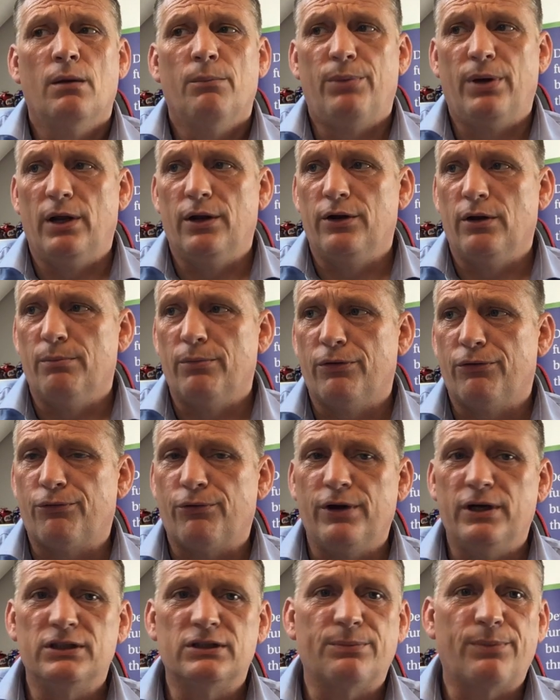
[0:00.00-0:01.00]
Pillar number
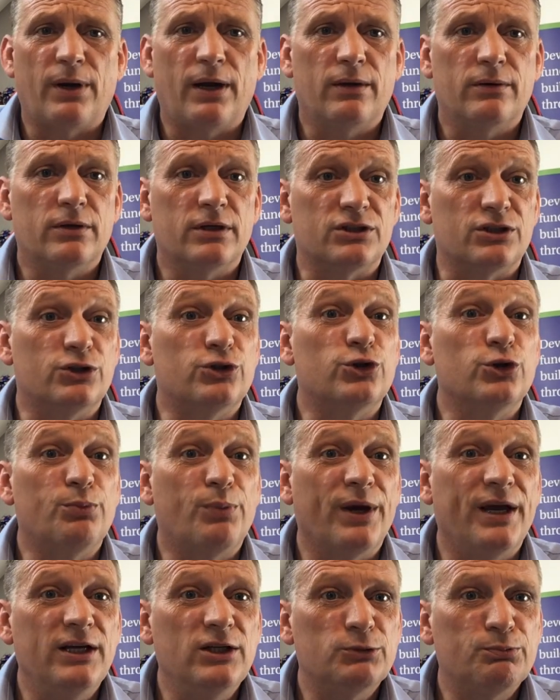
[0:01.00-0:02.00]
three is about, it's the two
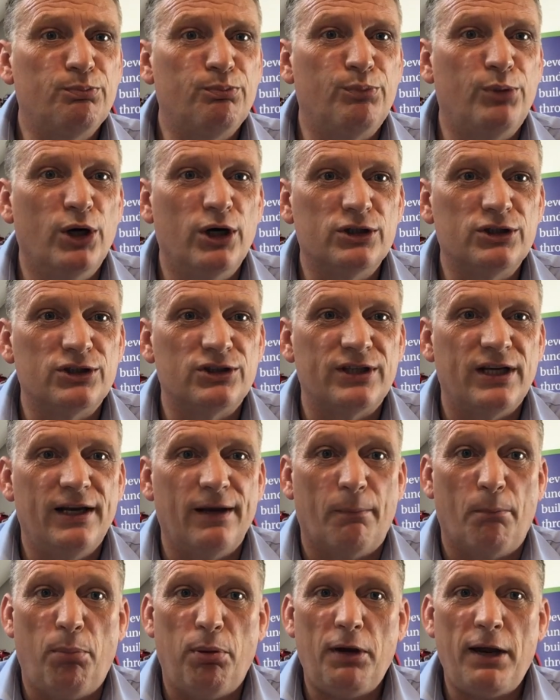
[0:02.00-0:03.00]
P's, purchasing
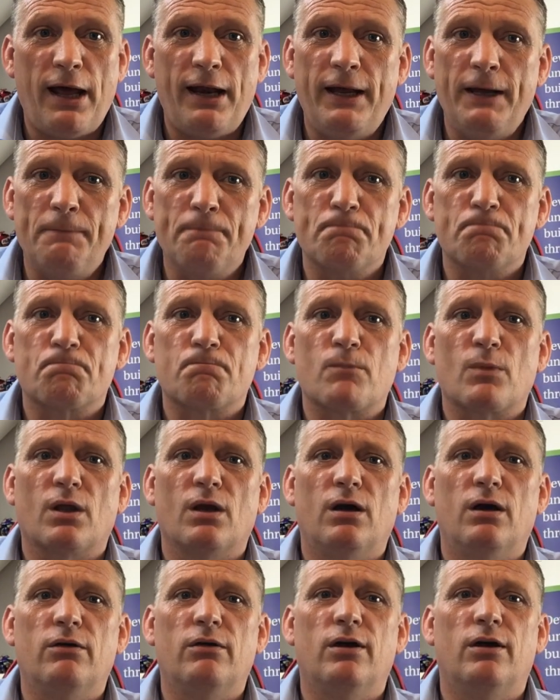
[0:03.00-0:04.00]
and planning
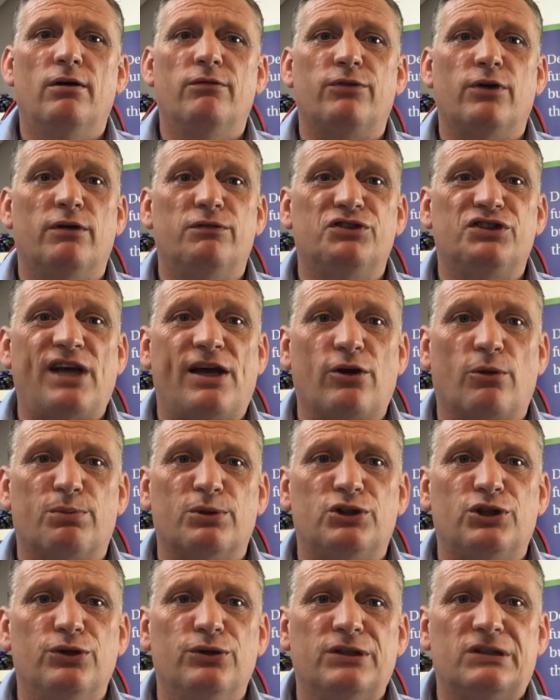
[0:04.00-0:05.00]
of said
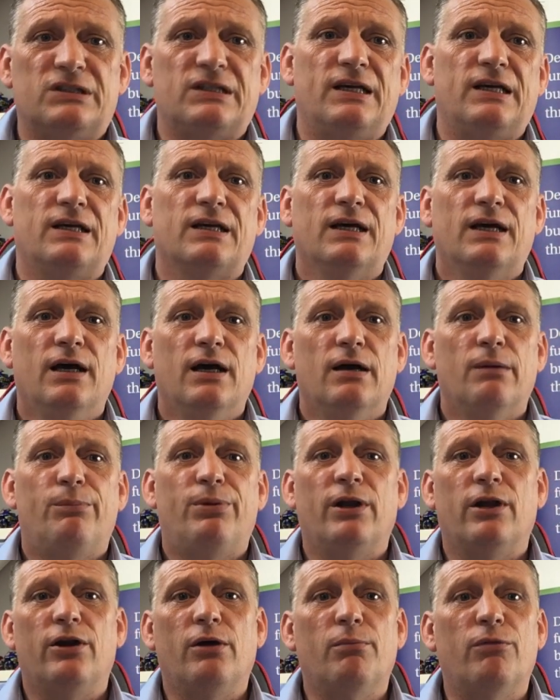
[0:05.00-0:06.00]
opportunity.
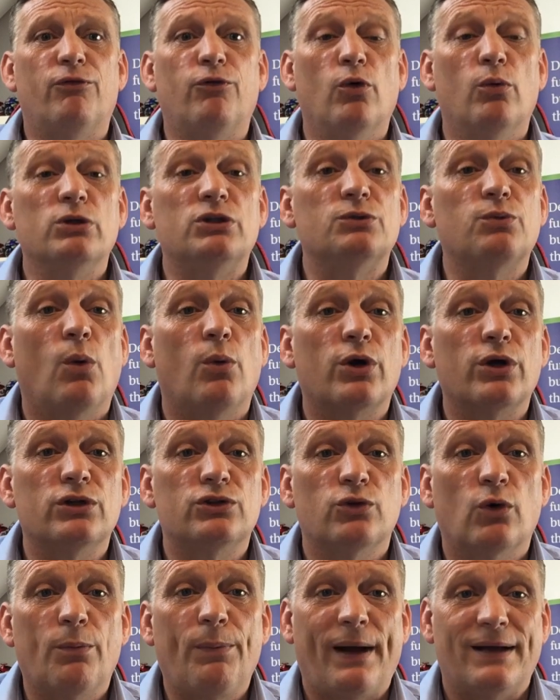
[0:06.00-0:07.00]
Pillar number four, which is what we're going to
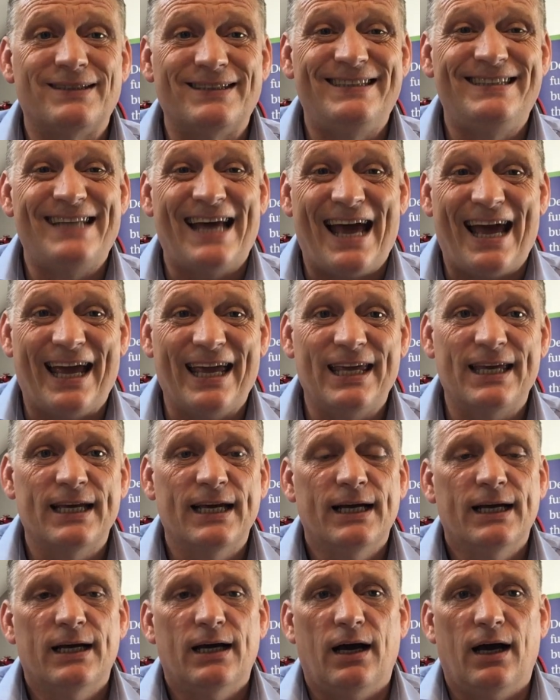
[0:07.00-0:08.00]
talk about today,
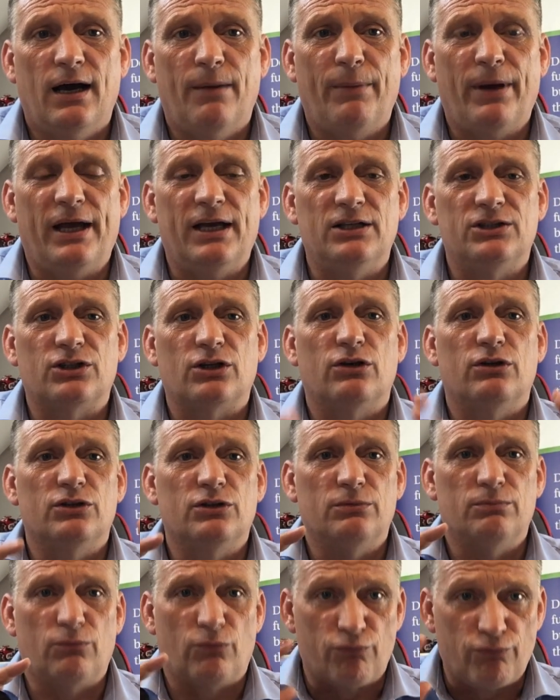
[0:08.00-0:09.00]
is
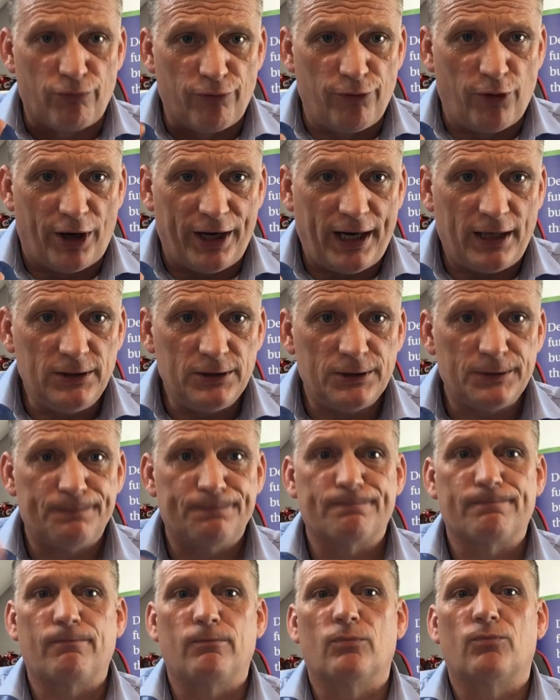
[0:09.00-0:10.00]
finance,
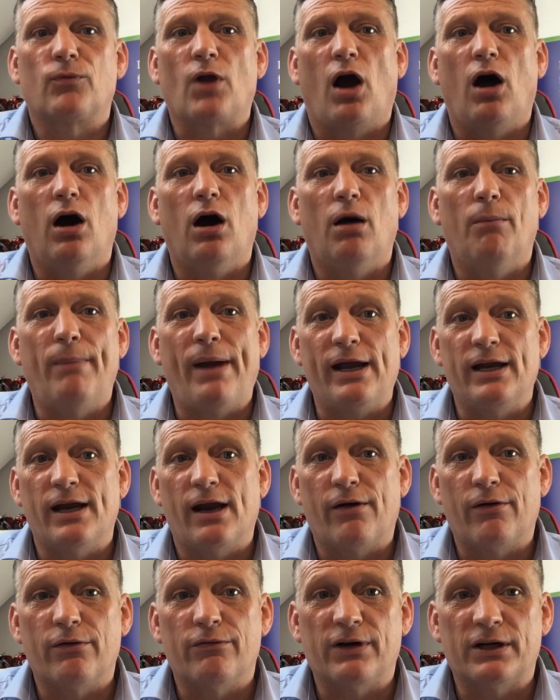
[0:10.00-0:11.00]
our main
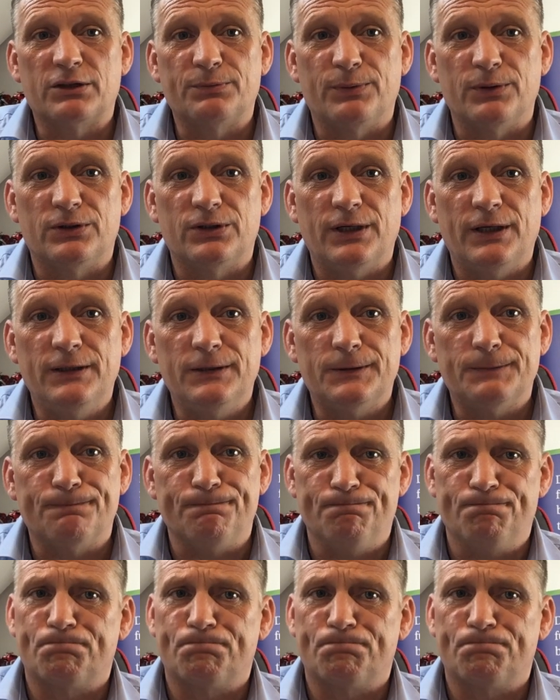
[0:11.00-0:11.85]
area of expertise.